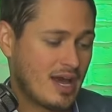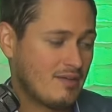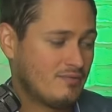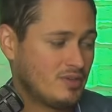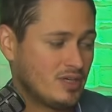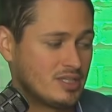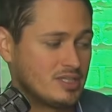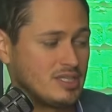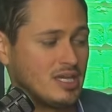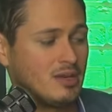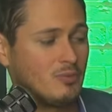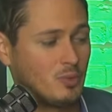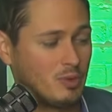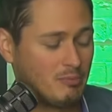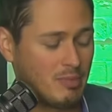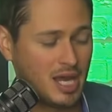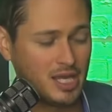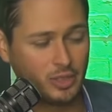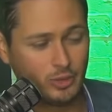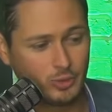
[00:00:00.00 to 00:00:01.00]
I've done set
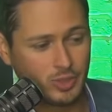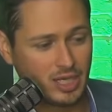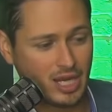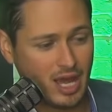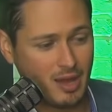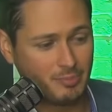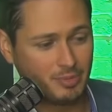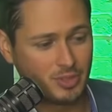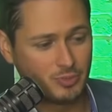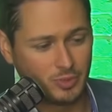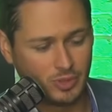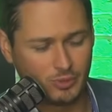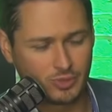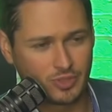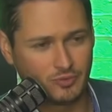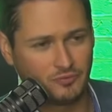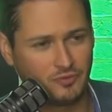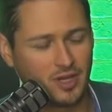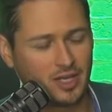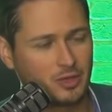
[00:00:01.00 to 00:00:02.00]
when Milo Yiannopoulos, when there
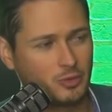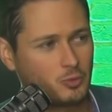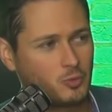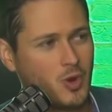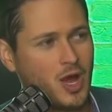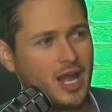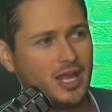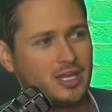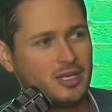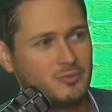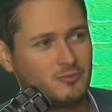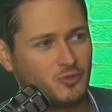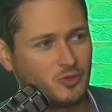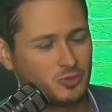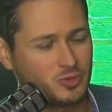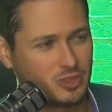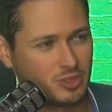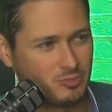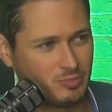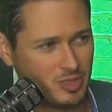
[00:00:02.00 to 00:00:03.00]
was a fucking riot
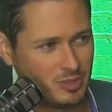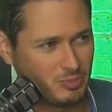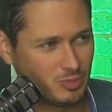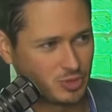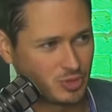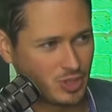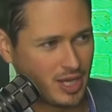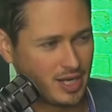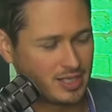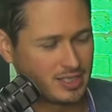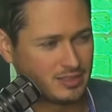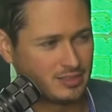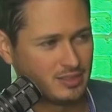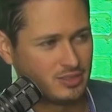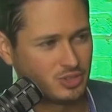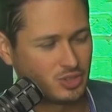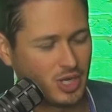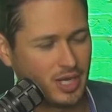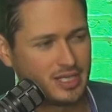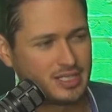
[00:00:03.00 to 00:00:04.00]
for, to people trying to
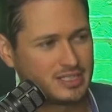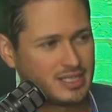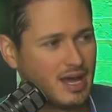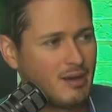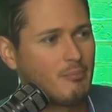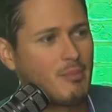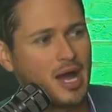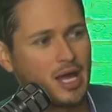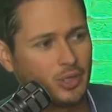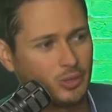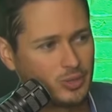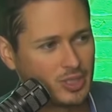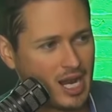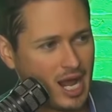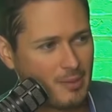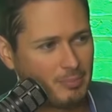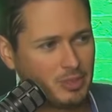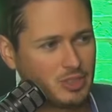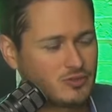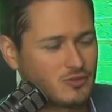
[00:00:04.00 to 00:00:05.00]
trying to stop Milo
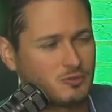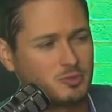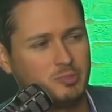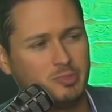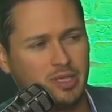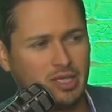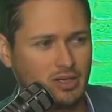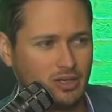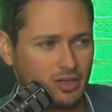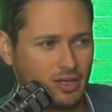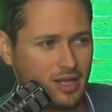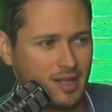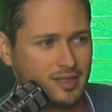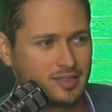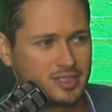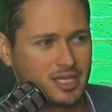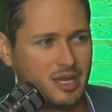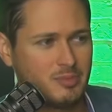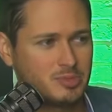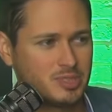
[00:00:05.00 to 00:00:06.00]
Yiannopoulos from speaking on
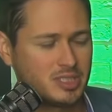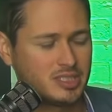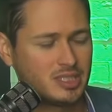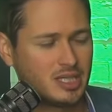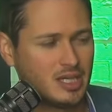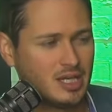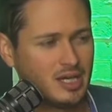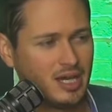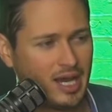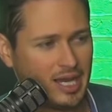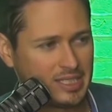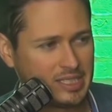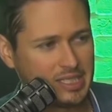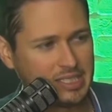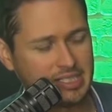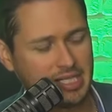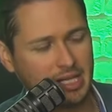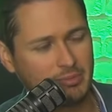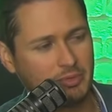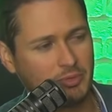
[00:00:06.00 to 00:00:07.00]
college campuses. I did
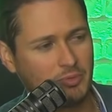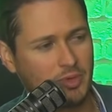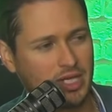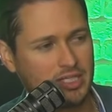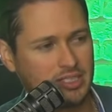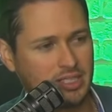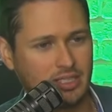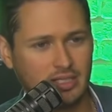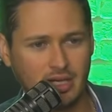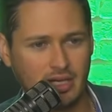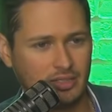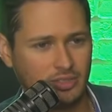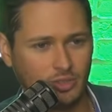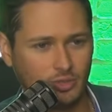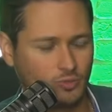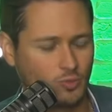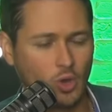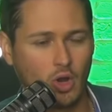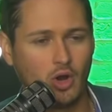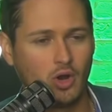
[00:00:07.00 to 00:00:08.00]
a segment where I said,
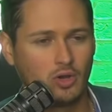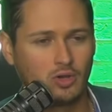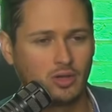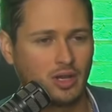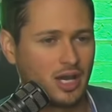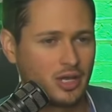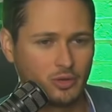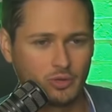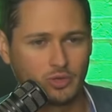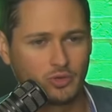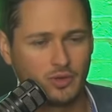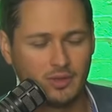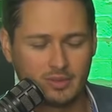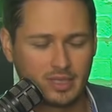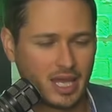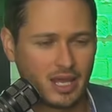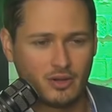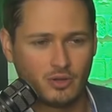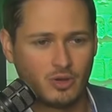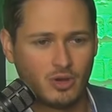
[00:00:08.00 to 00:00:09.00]
"You're wrong. I don't agree
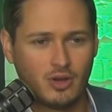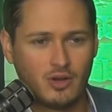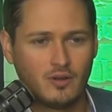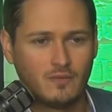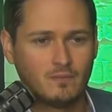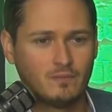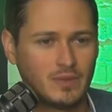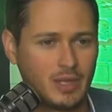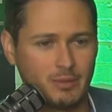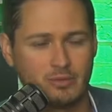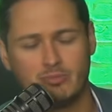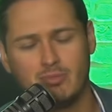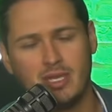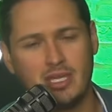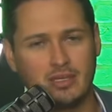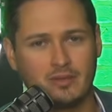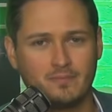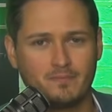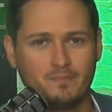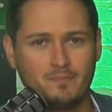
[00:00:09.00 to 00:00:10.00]
with that at all. Let him
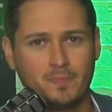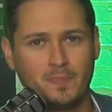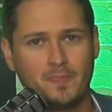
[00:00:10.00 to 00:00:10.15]
speak."